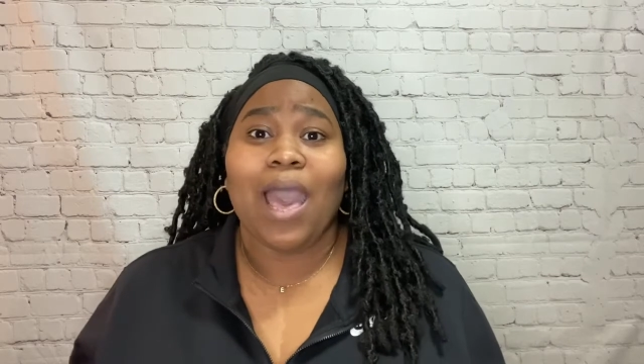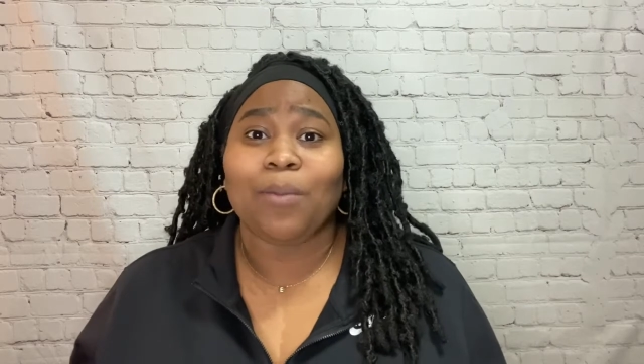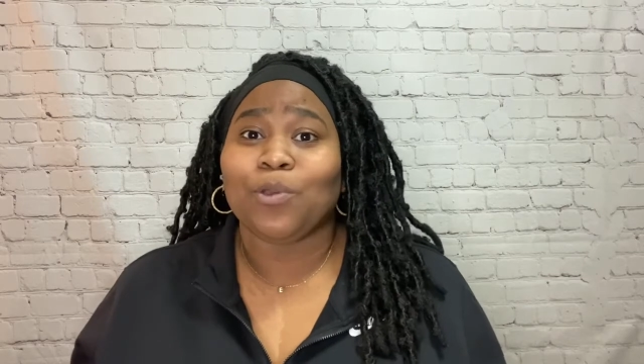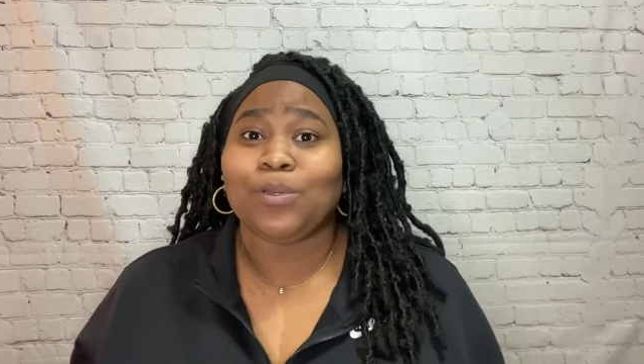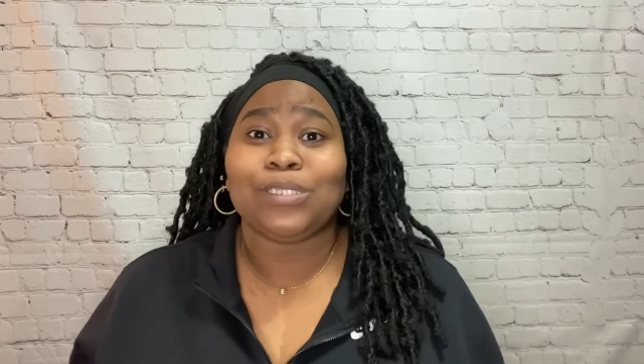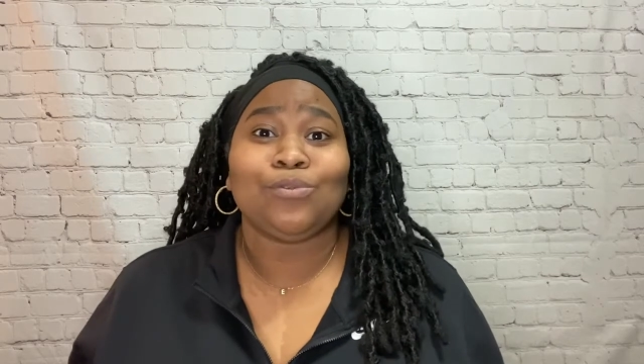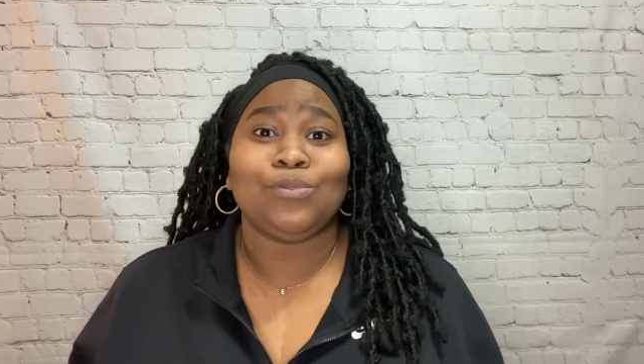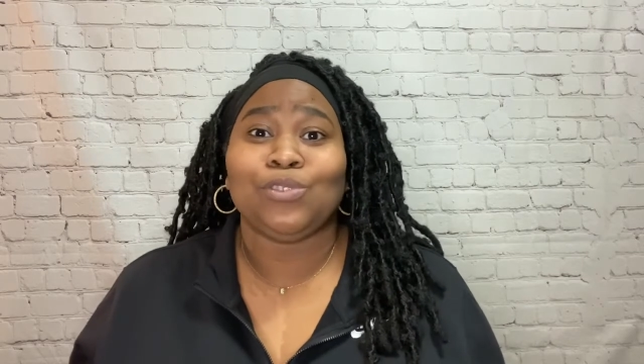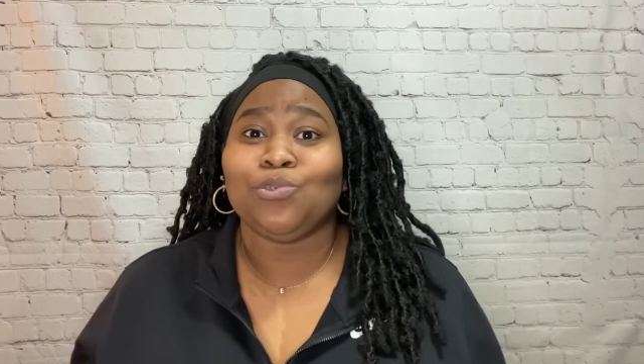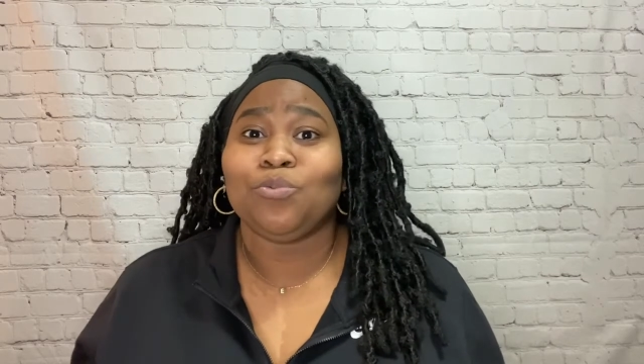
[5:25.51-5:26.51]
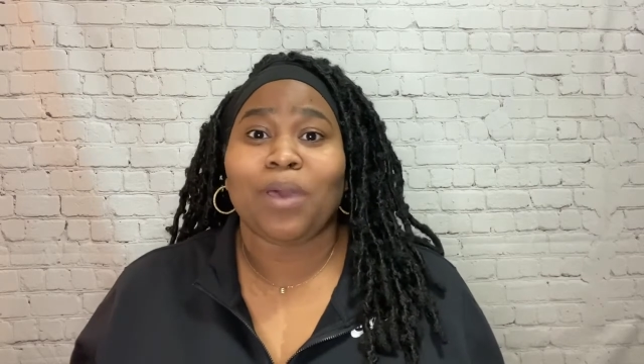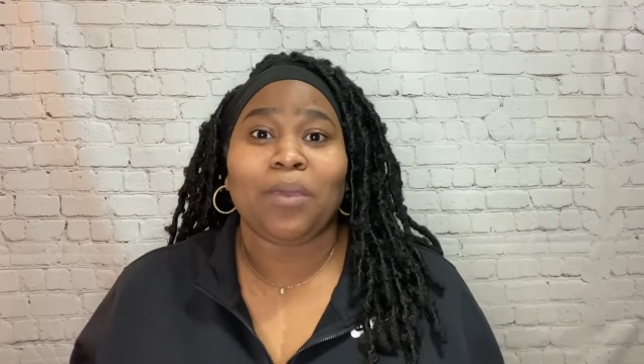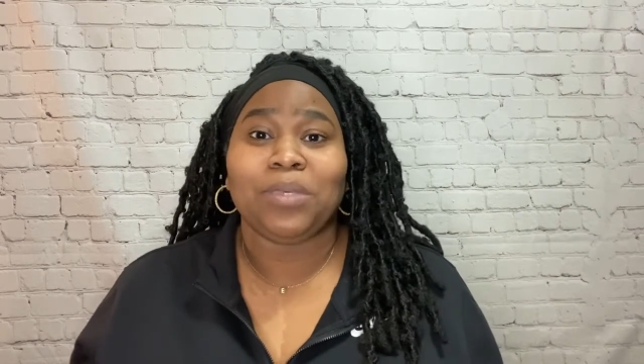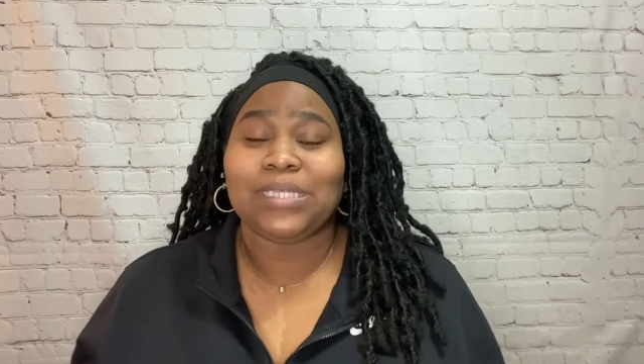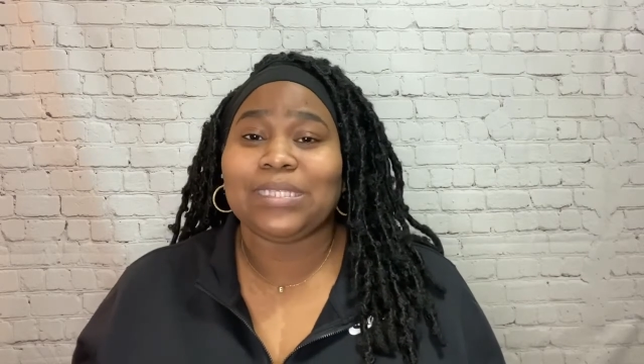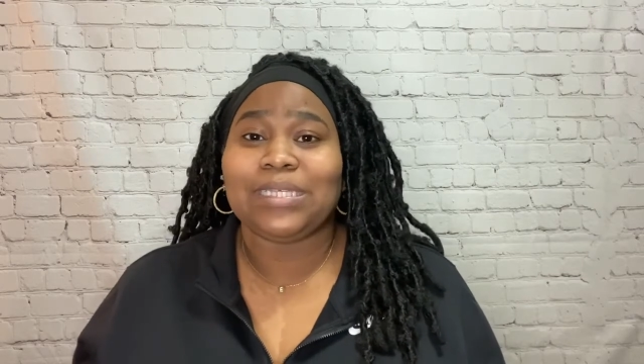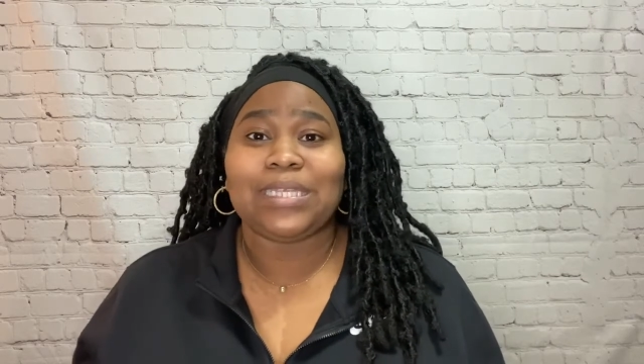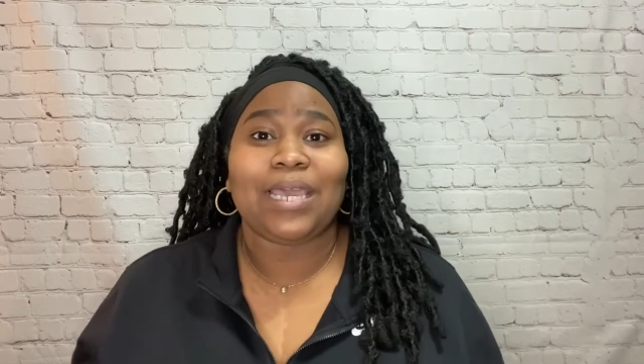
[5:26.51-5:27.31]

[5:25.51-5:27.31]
I'm going to do my business